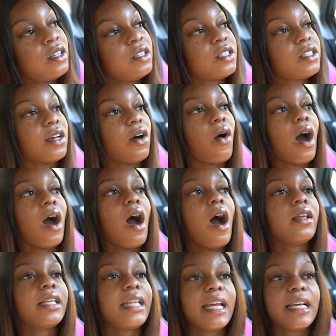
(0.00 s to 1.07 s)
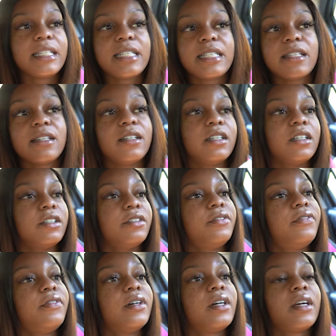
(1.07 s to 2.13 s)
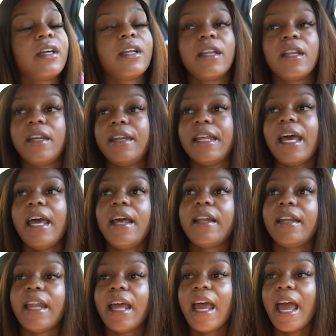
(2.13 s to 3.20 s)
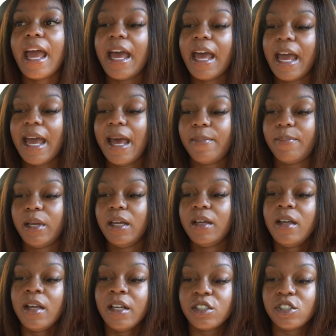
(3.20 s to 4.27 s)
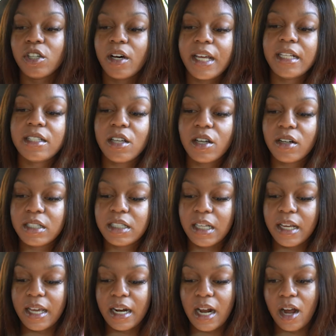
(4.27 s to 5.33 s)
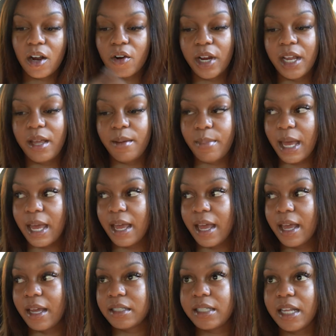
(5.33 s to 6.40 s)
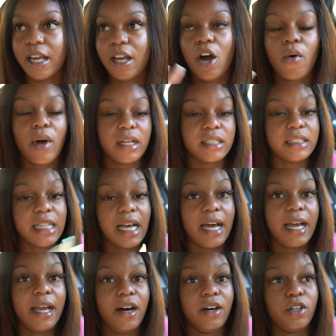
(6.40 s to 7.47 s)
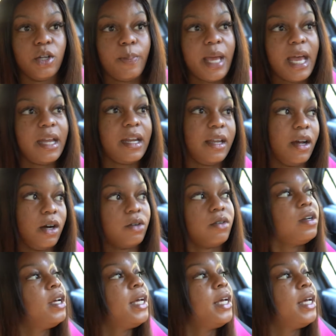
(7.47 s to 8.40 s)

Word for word: So all of that stuff that that had happened. So he told us to get our green bags and go outside on the patio.